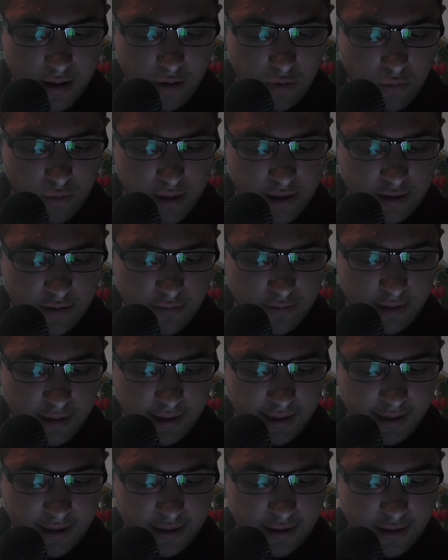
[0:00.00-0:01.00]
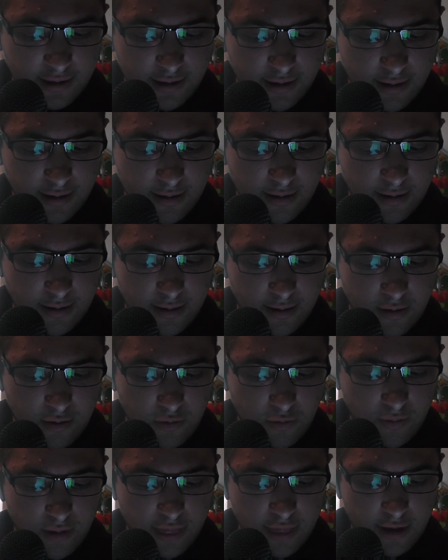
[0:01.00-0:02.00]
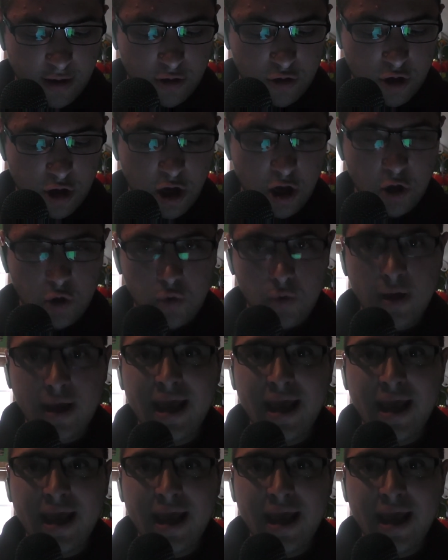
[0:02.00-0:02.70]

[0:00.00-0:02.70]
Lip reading: was released with no